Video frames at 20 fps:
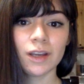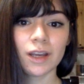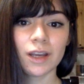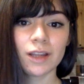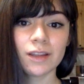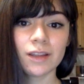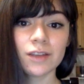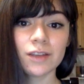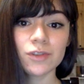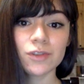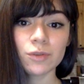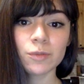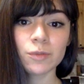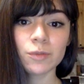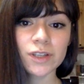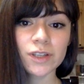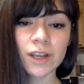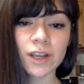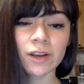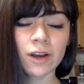and these
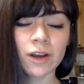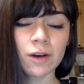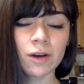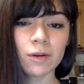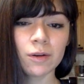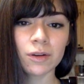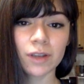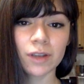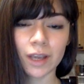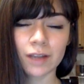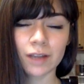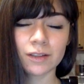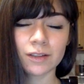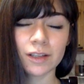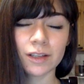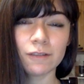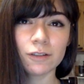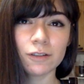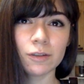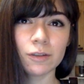tumors can
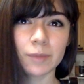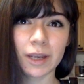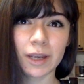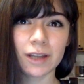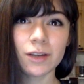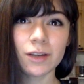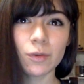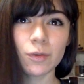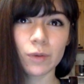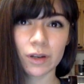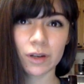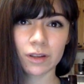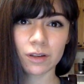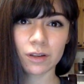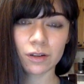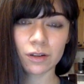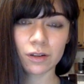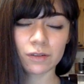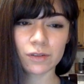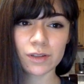develop anywhere in
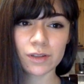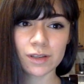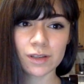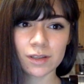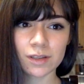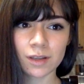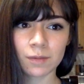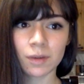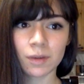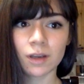the nervous system,